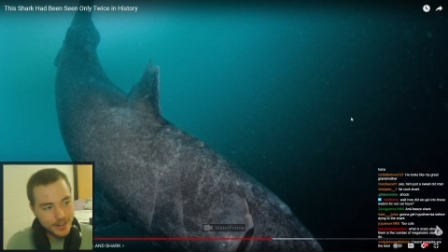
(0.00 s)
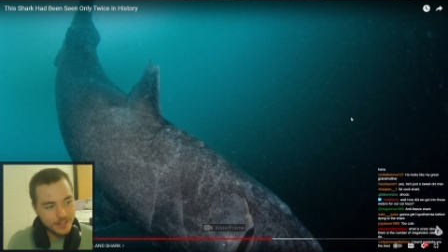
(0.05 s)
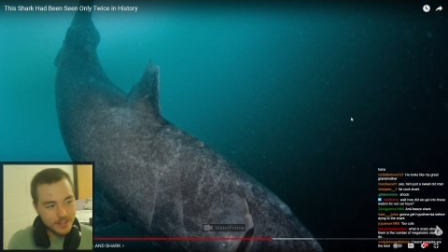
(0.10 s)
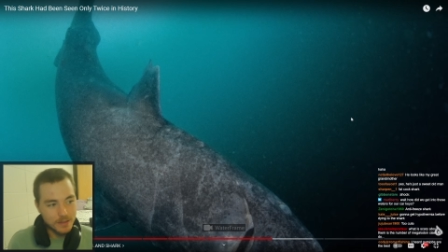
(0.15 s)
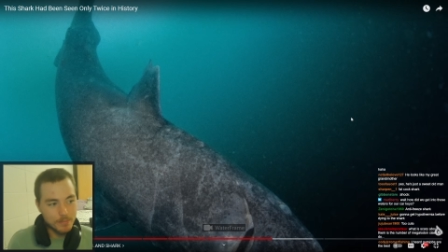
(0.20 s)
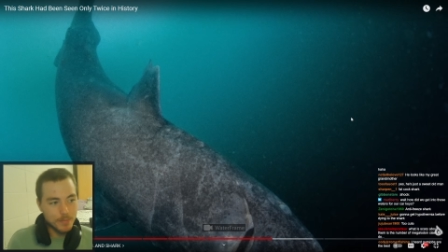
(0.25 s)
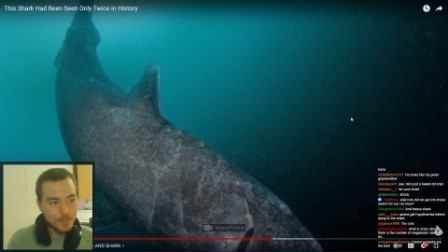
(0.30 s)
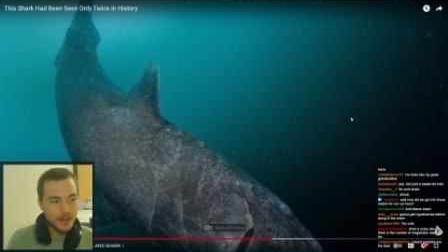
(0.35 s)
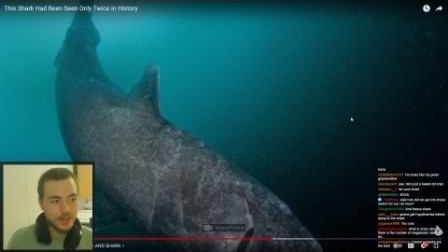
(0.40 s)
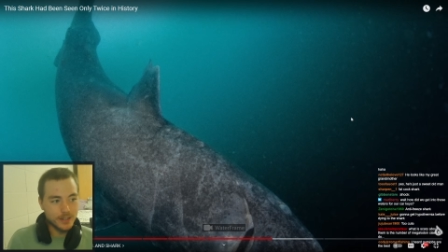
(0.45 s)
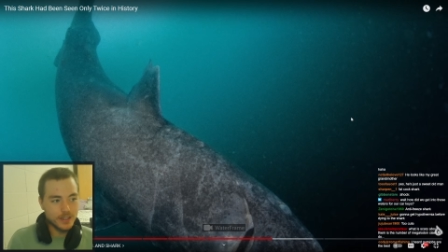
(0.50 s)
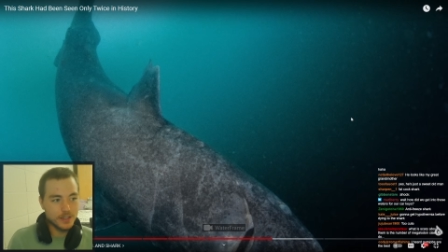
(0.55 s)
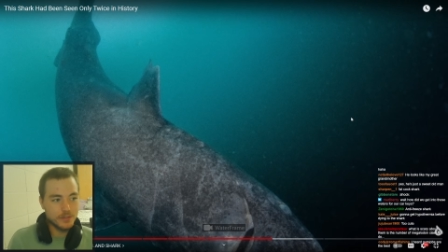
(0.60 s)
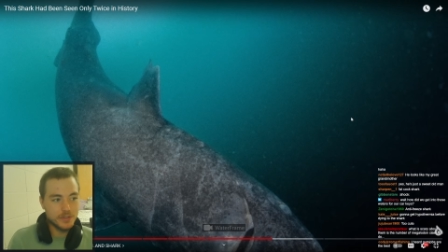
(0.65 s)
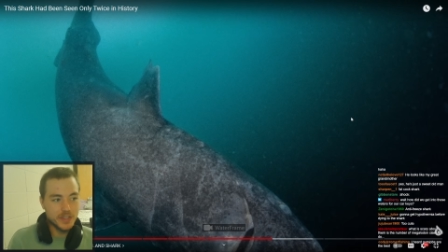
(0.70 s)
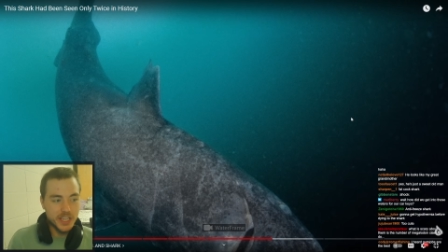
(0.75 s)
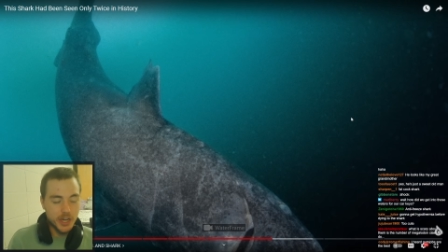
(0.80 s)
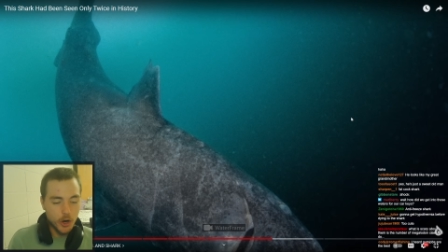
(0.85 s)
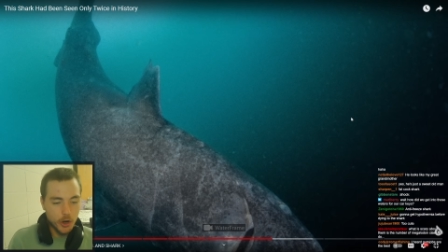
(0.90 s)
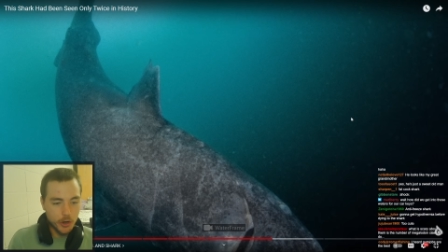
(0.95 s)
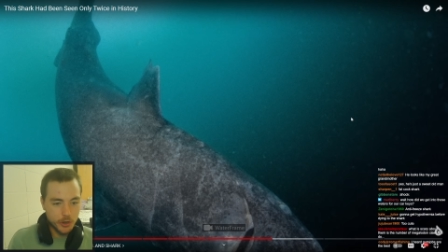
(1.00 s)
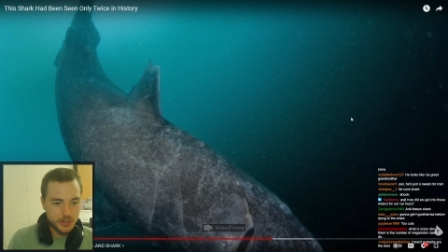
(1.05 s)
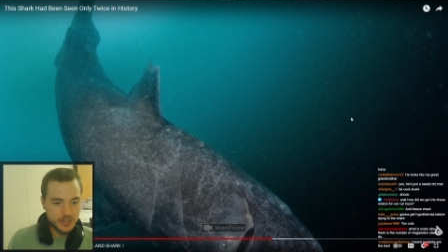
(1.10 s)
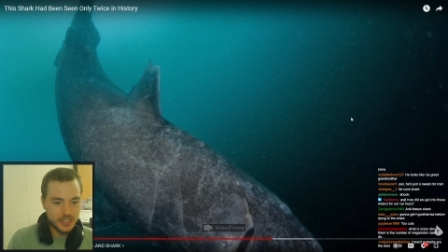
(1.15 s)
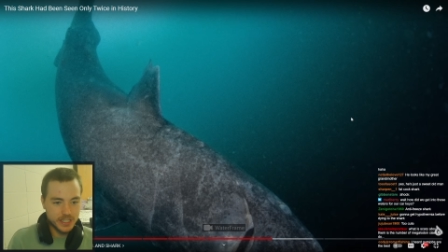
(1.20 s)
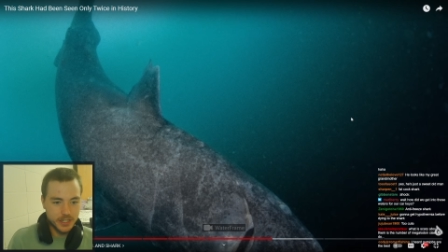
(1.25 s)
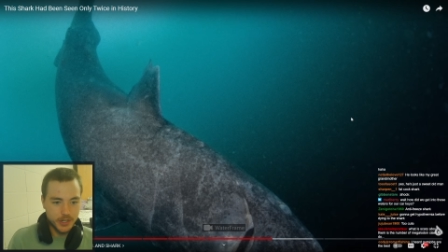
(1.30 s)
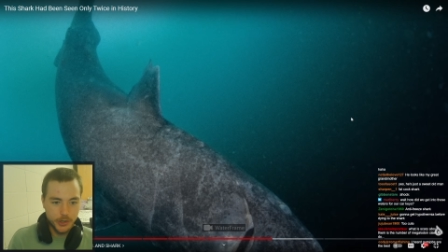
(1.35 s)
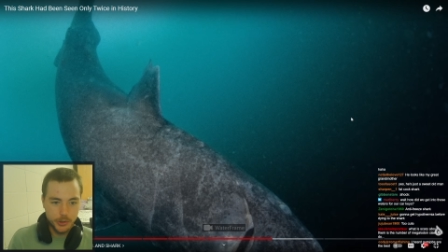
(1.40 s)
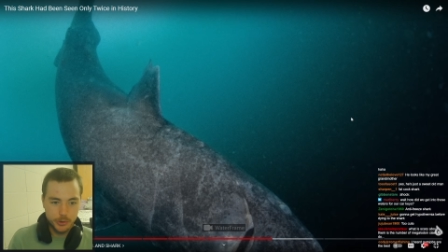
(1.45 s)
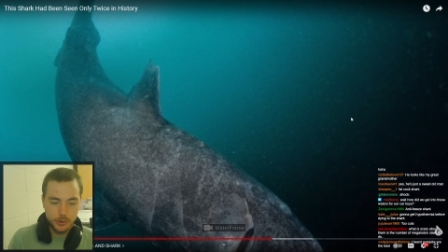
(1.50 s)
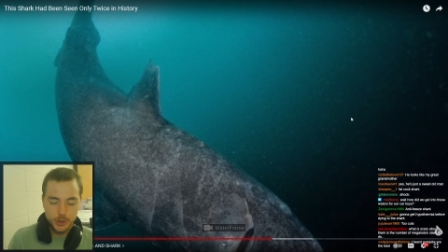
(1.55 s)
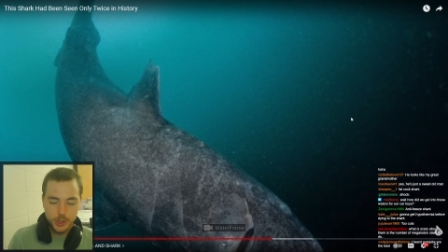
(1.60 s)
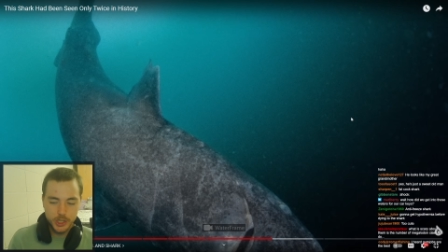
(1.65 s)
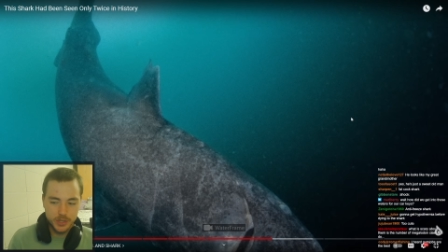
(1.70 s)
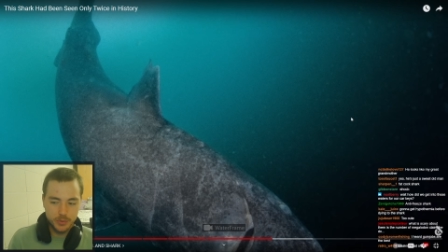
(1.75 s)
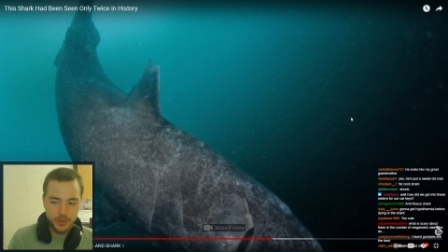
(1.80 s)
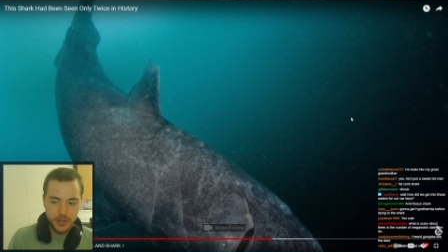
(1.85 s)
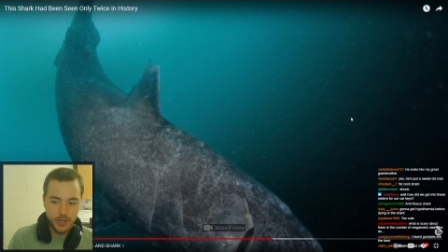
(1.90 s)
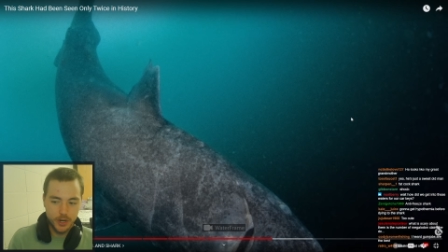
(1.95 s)
in the middle of the Arctic
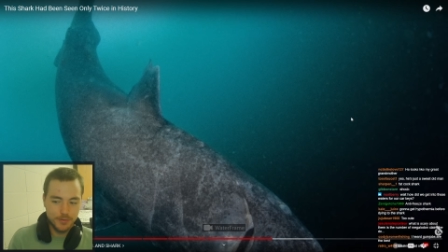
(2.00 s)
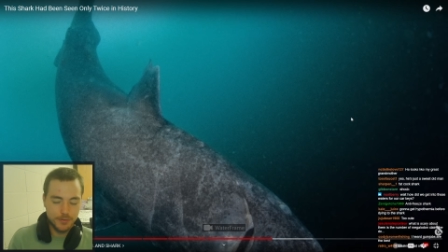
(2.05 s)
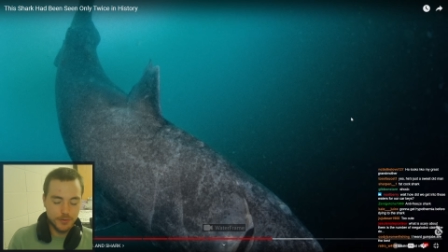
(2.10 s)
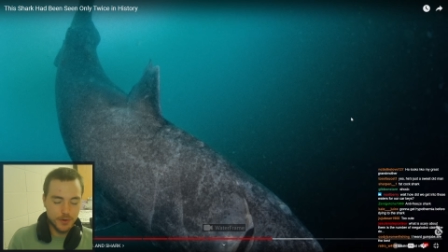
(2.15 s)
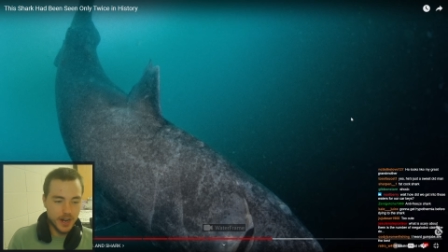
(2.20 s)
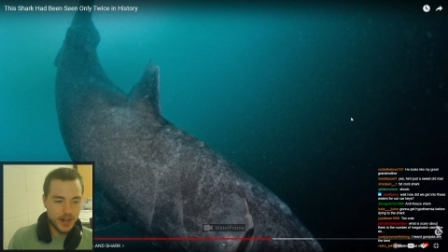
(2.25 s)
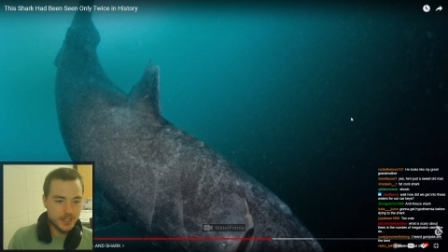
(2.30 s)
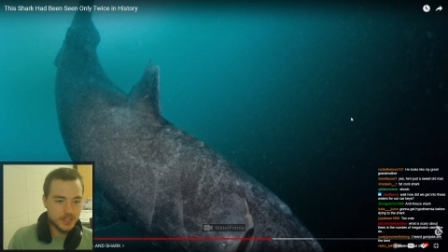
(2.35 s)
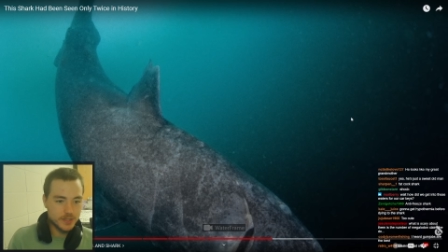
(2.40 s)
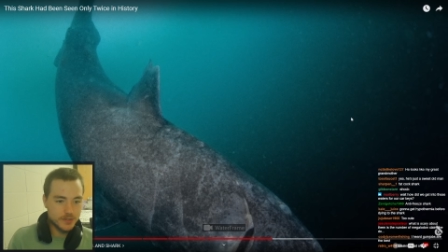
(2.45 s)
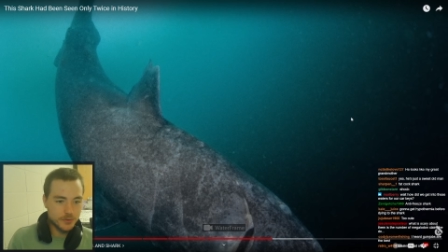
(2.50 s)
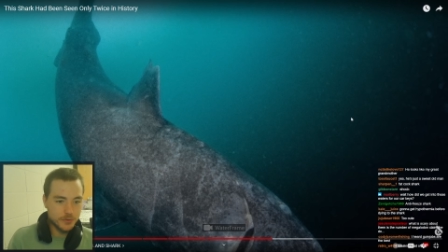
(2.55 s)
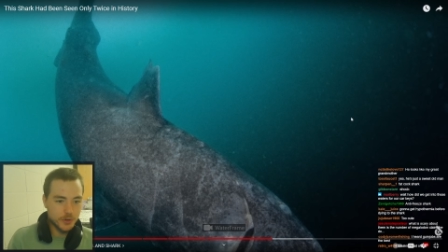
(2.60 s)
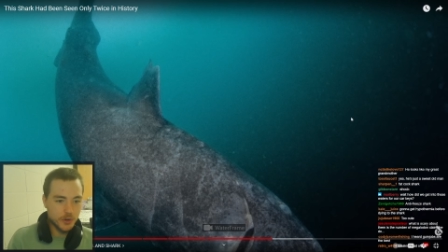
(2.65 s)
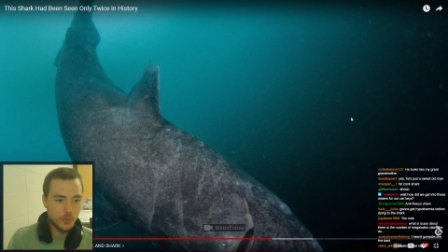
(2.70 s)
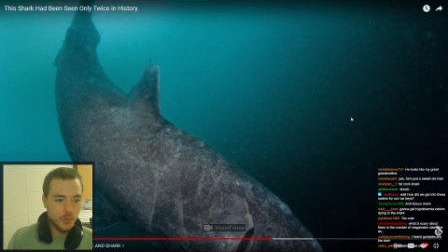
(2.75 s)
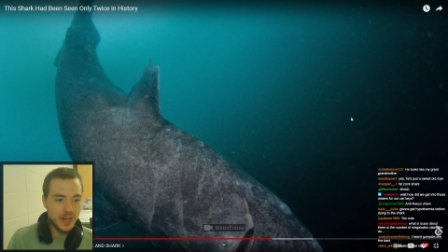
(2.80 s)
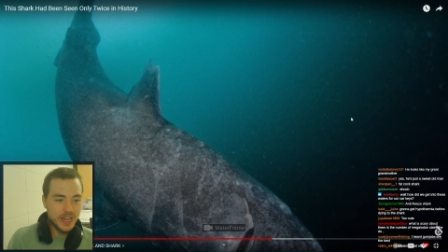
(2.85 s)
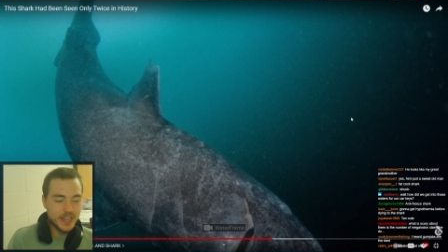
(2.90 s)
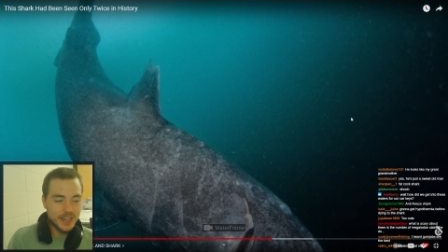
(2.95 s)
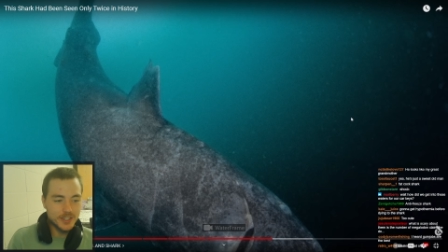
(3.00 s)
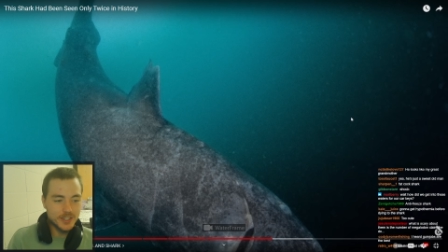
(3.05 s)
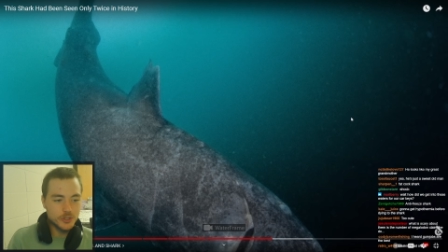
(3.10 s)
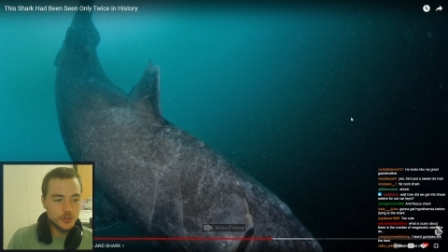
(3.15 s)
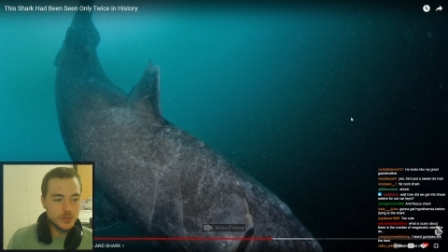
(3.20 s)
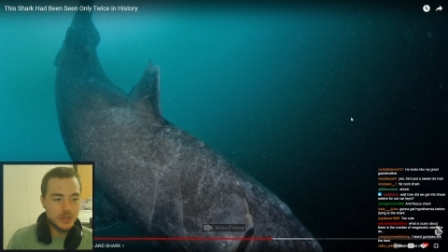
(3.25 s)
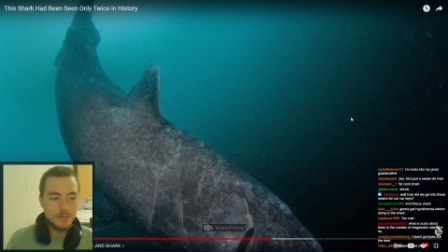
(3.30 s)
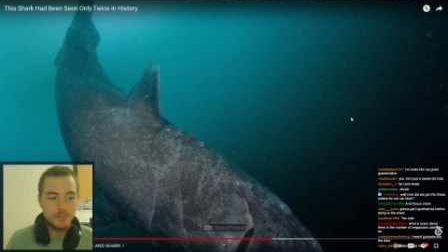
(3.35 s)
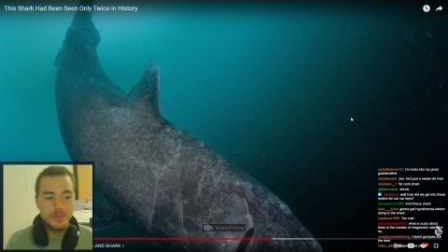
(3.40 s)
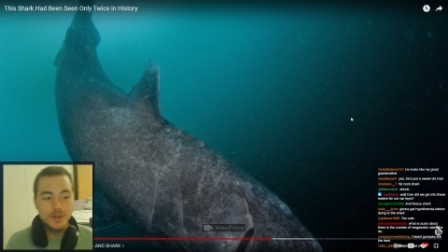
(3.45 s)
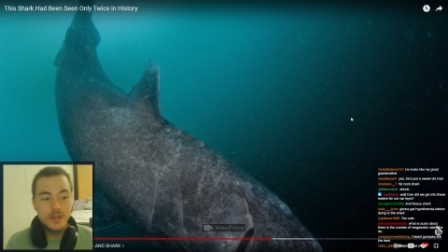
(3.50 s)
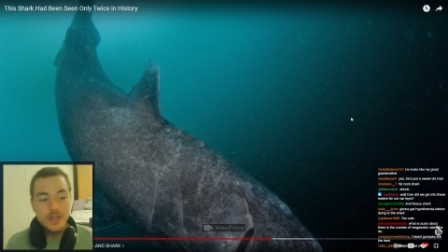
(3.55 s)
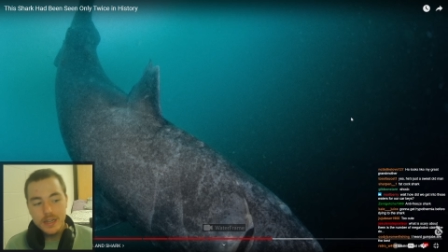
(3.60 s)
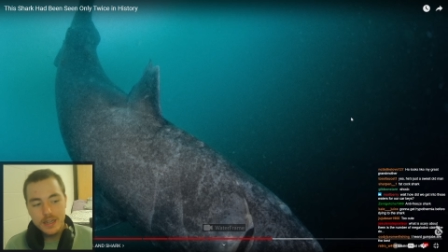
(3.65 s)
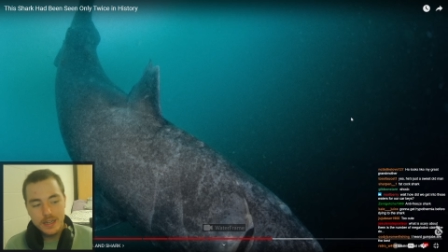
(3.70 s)
Ocean with our friends for a weekend trip,